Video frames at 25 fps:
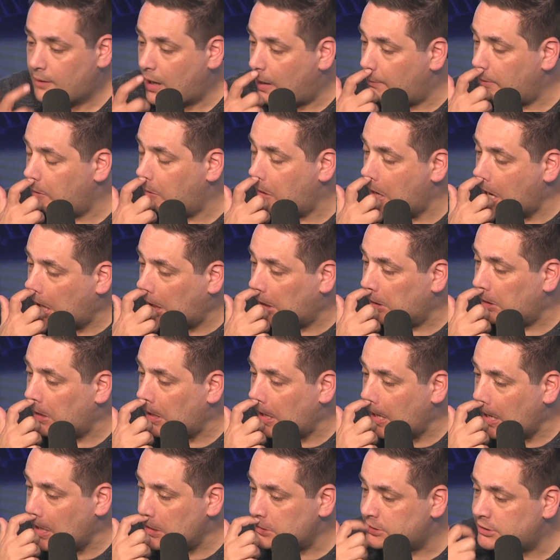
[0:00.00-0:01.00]
be working on
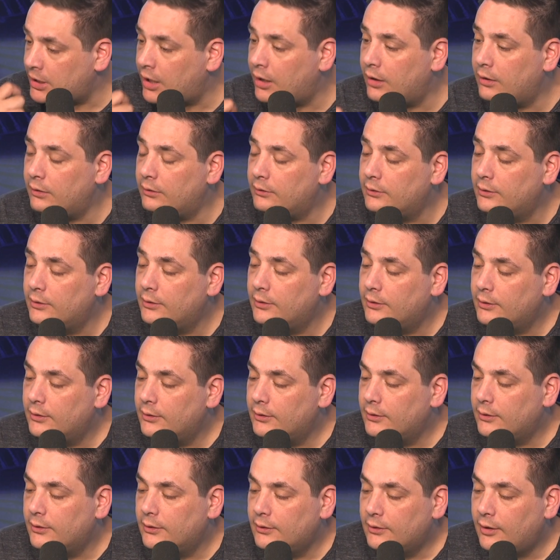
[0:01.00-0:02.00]
it. So
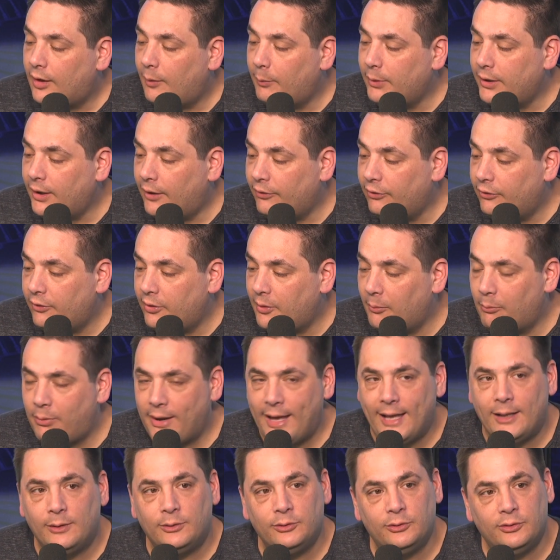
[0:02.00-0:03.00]
I'll be under the
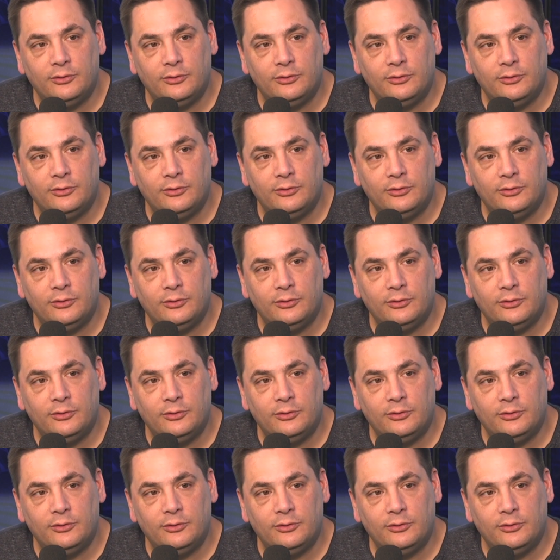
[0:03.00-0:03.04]
bowels of